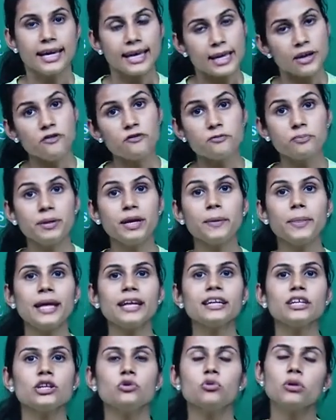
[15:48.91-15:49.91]
If P
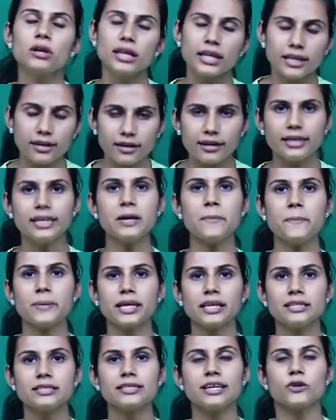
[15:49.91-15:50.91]
then Q clearly
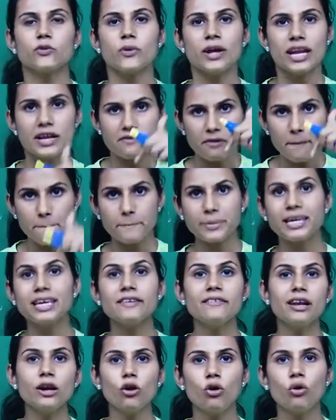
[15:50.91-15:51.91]
means that whenever
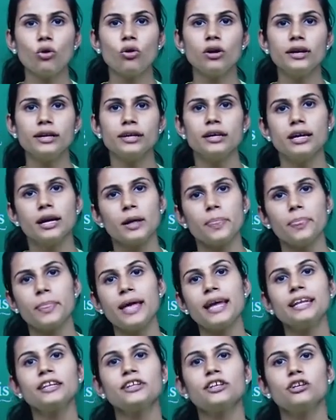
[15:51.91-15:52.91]
P will hold,
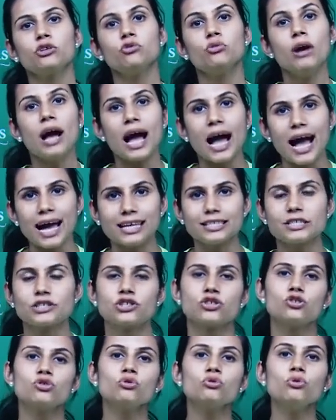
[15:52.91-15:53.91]
then Q
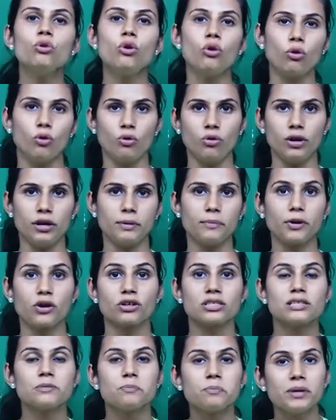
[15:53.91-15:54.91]
has to hold
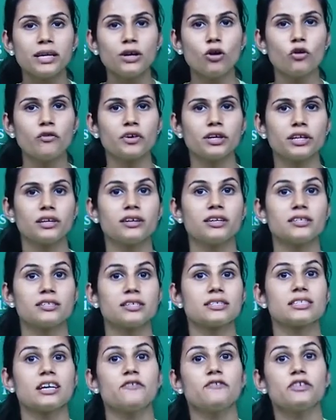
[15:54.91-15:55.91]
because P over here is
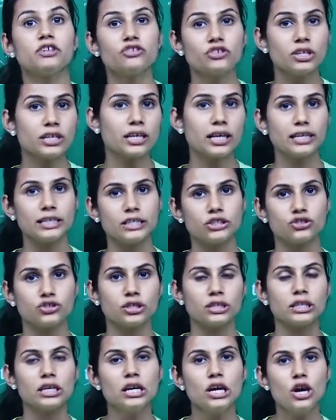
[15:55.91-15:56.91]
a sufficient
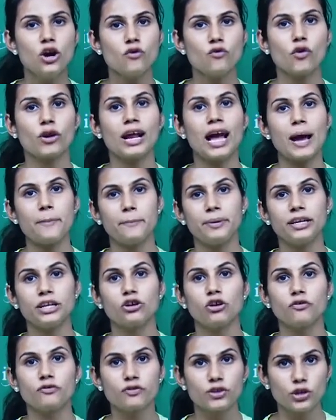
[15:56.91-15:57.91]
condition for
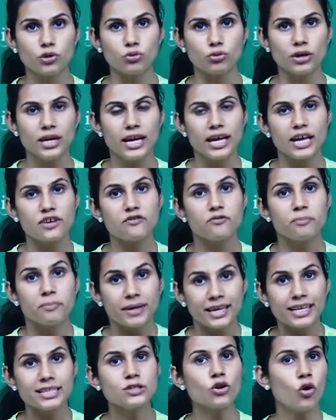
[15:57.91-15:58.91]
happening of Q. If
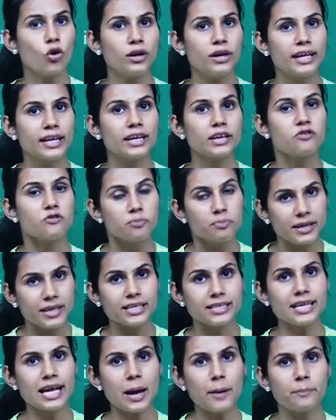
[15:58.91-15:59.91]
P is holding, if
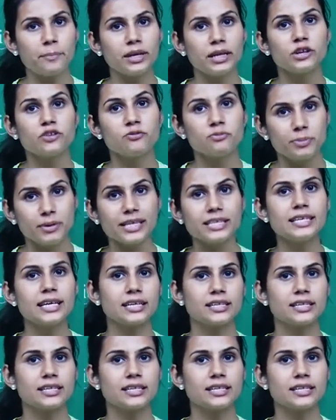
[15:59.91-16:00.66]
P is happening, if P is